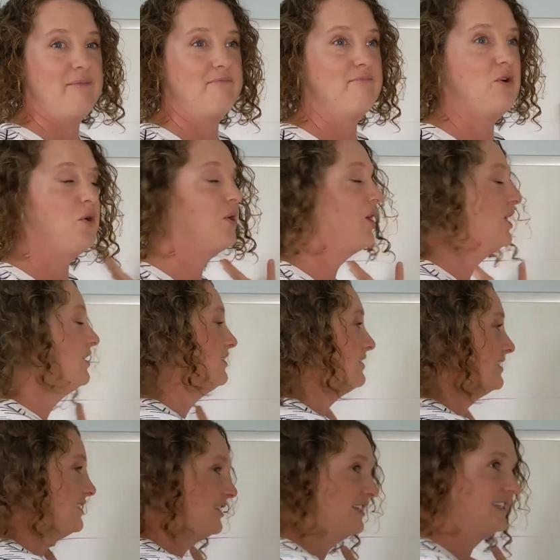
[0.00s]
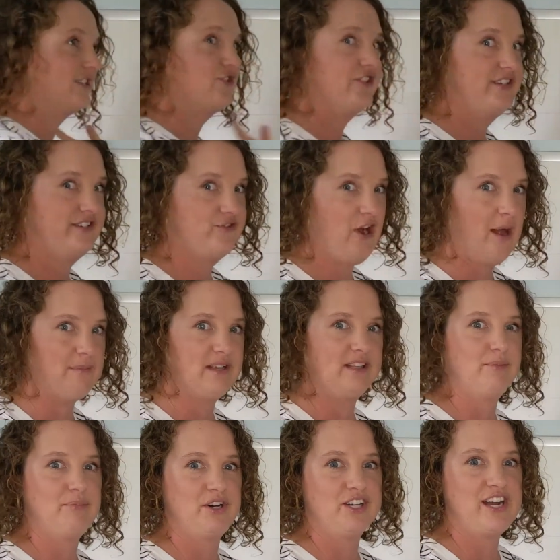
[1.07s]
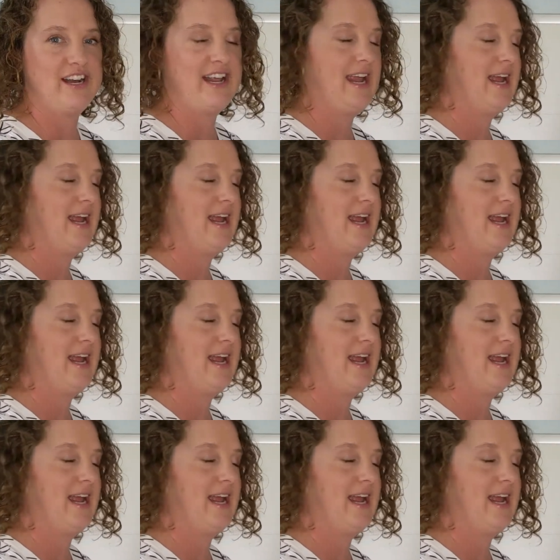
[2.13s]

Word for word: more than just dropping the book on